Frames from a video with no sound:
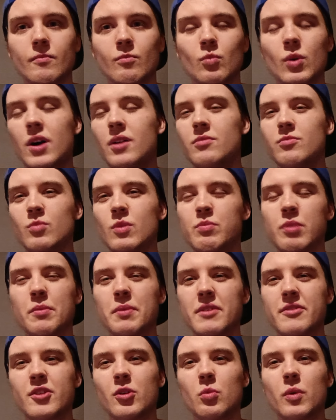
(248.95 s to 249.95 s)
Well, we'll
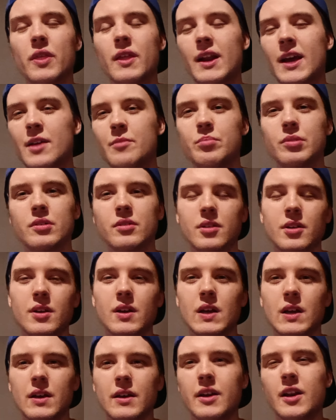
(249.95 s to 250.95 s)
probably still win the league, but,
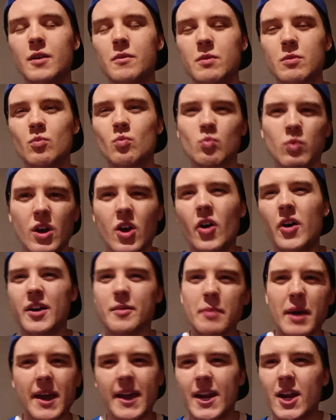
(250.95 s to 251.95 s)
you know, we're kind
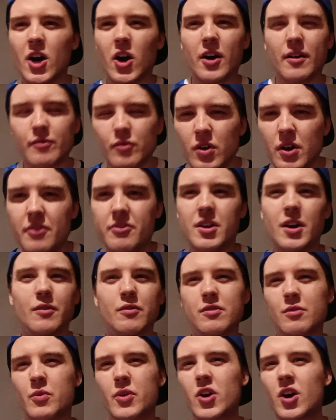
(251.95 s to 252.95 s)
of making it hard for
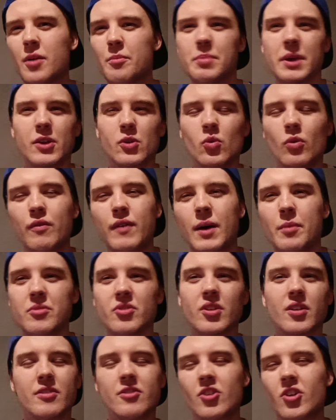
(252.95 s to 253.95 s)
ourselves if we can't beat
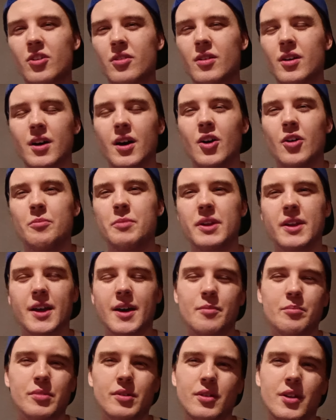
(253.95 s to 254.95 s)
Northampton at home and
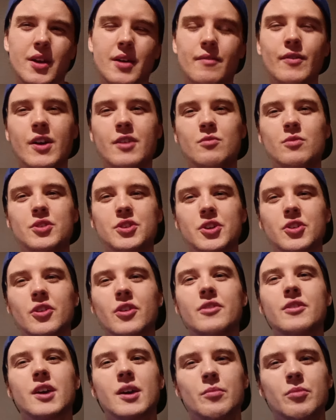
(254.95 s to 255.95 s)
that. But, yeah, thanks for watching,
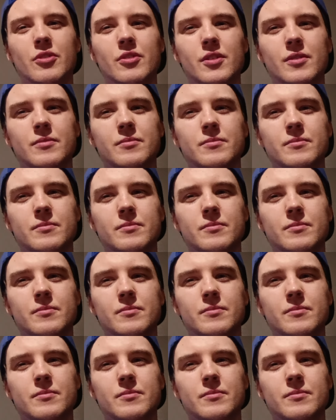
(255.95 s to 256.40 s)
guys. Keep watching.